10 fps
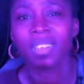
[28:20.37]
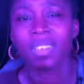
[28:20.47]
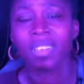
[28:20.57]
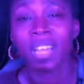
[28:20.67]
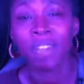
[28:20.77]

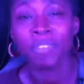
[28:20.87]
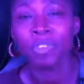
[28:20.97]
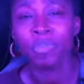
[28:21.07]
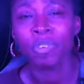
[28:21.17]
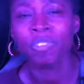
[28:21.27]
Love
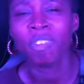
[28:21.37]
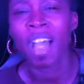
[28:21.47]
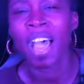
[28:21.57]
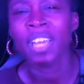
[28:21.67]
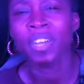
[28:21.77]
you before
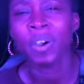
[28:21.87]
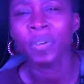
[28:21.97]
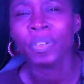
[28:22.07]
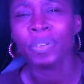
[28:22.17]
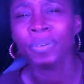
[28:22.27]
I know
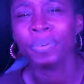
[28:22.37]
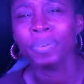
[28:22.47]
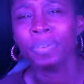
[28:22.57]
you.